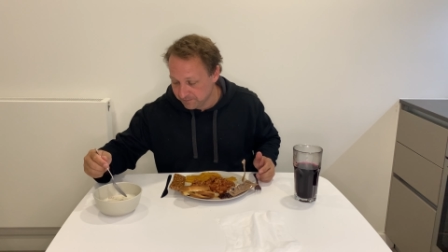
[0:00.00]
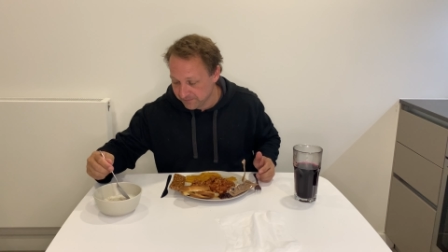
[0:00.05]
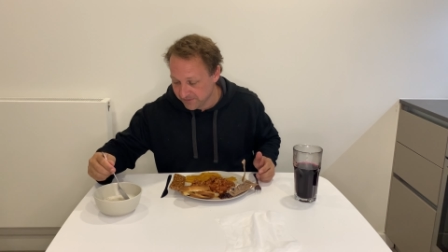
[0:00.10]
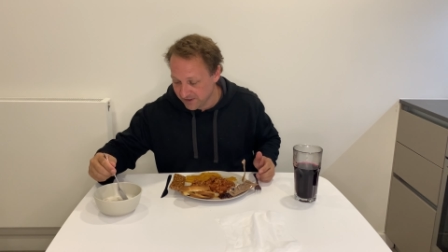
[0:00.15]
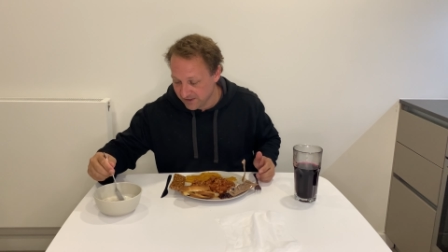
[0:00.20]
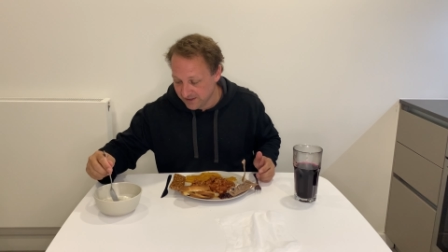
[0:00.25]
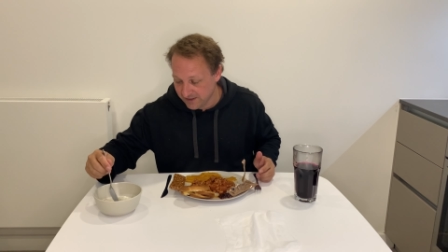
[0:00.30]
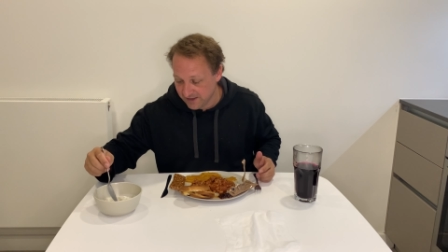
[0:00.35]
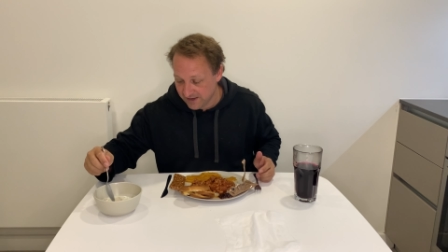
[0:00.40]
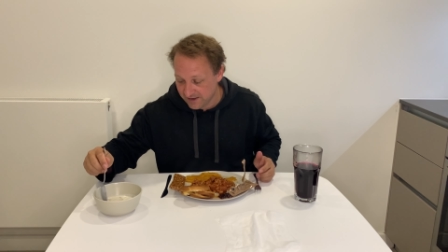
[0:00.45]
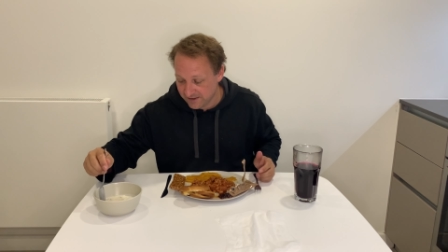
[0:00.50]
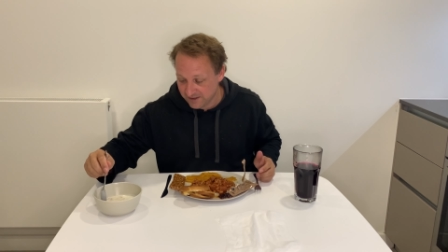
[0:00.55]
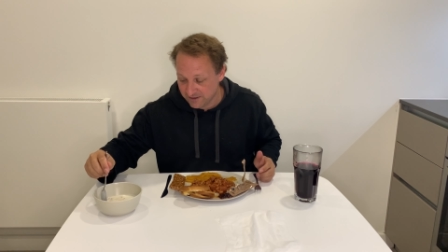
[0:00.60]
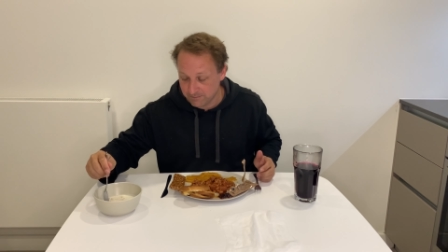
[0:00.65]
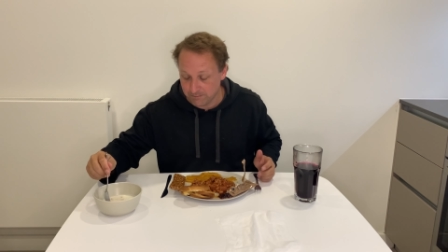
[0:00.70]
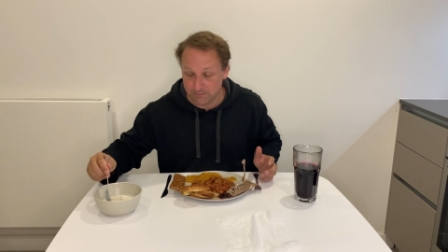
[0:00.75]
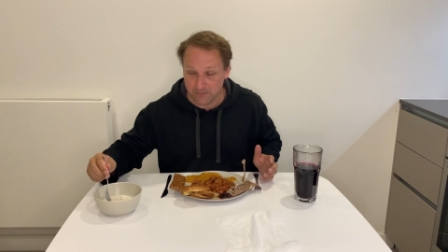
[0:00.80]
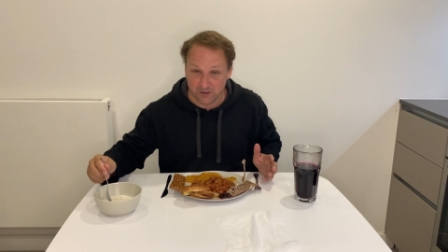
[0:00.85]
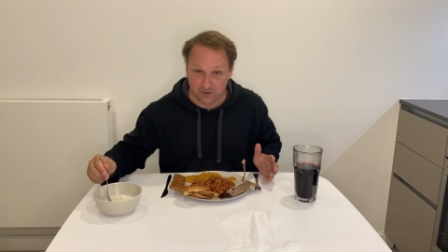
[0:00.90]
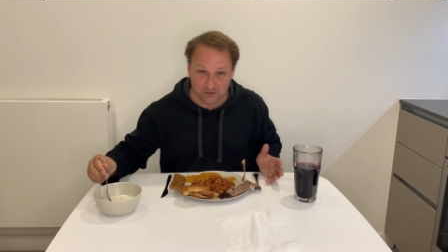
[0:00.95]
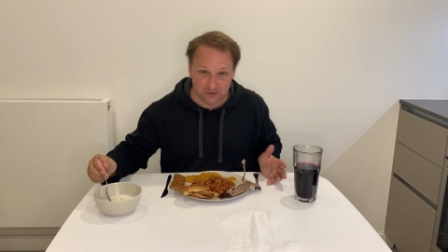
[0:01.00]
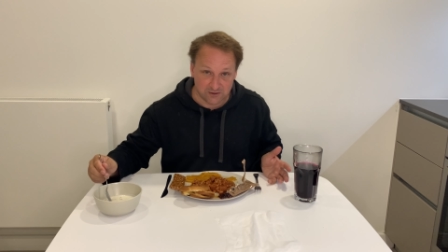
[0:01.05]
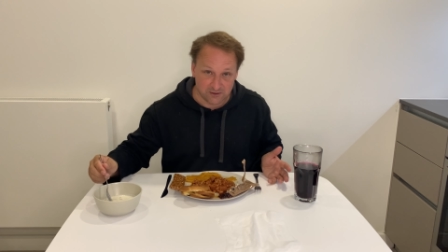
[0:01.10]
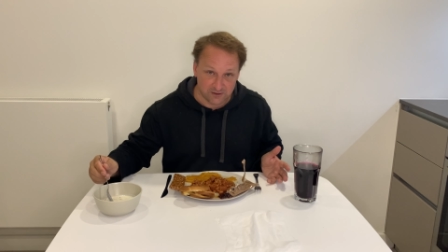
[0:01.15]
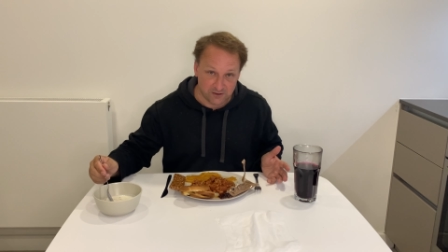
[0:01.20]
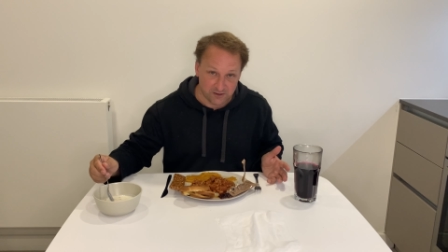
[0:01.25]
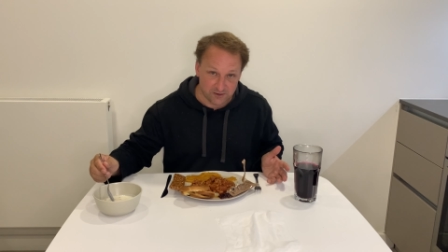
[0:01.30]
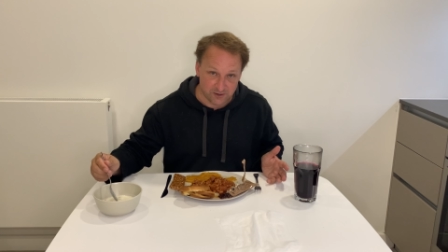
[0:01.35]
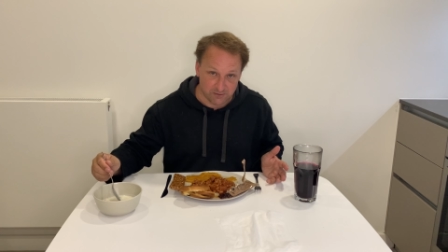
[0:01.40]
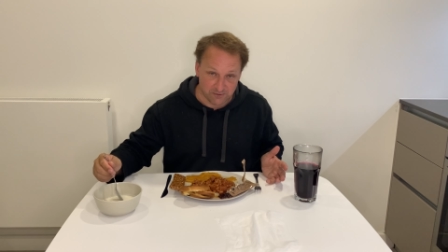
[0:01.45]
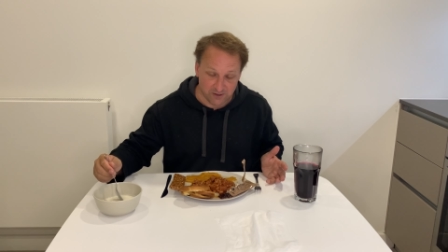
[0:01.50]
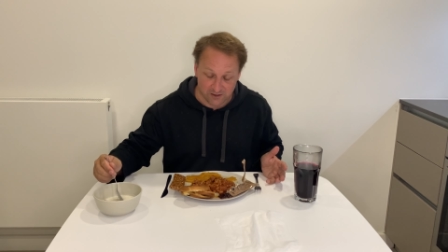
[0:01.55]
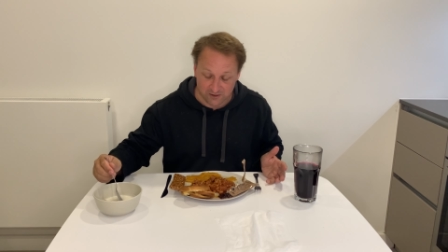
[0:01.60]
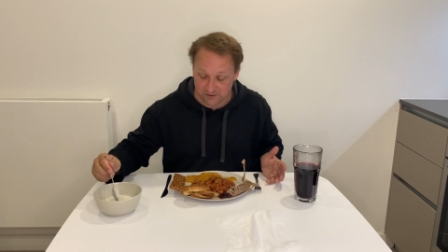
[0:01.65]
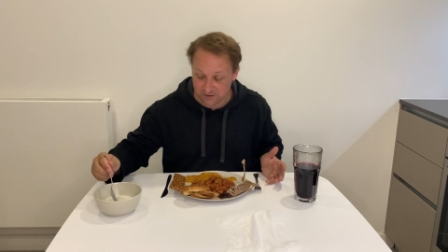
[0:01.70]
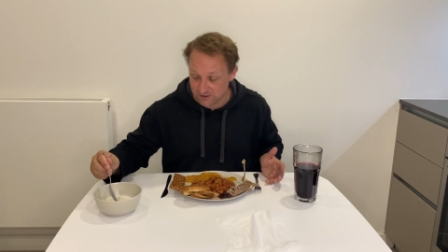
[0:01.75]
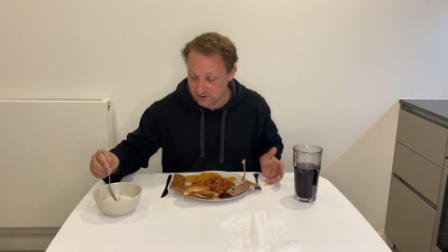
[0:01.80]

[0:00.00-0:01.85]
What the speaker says: I added milk because I'm not